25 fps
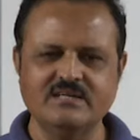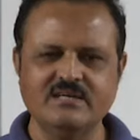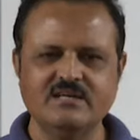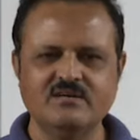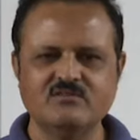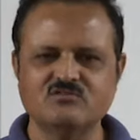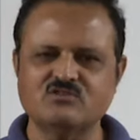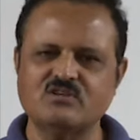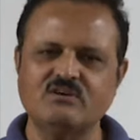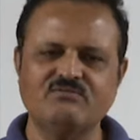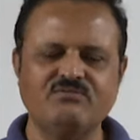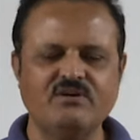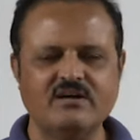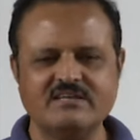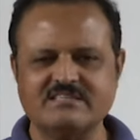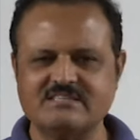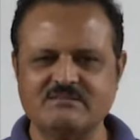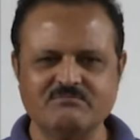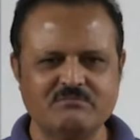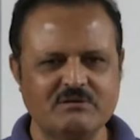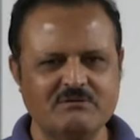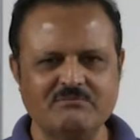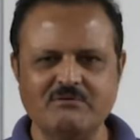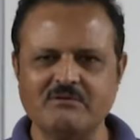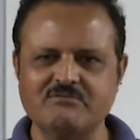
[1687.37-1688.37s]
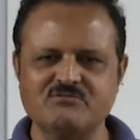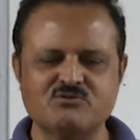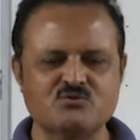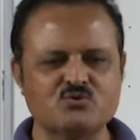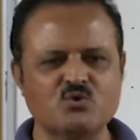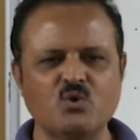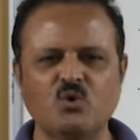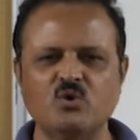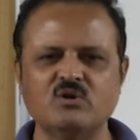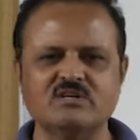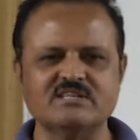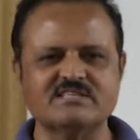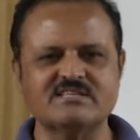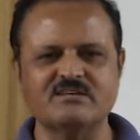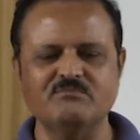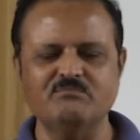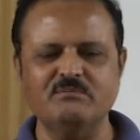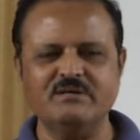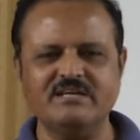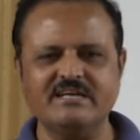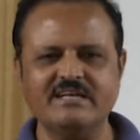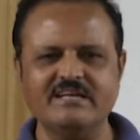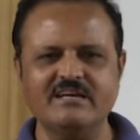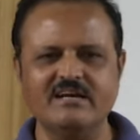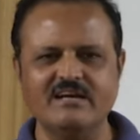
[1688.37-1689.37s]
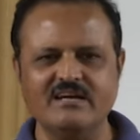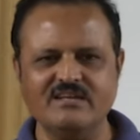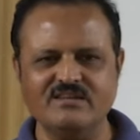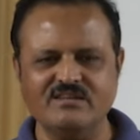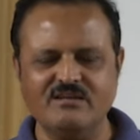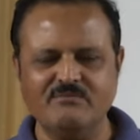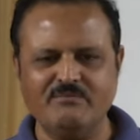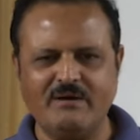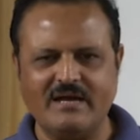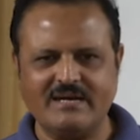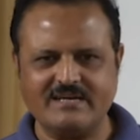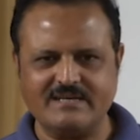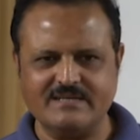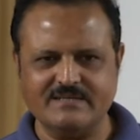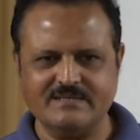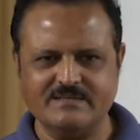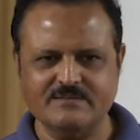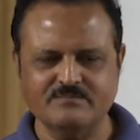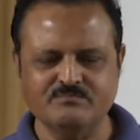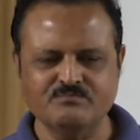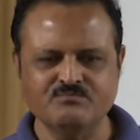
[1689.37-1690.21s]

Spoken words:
Say for example, we sold some material in the market.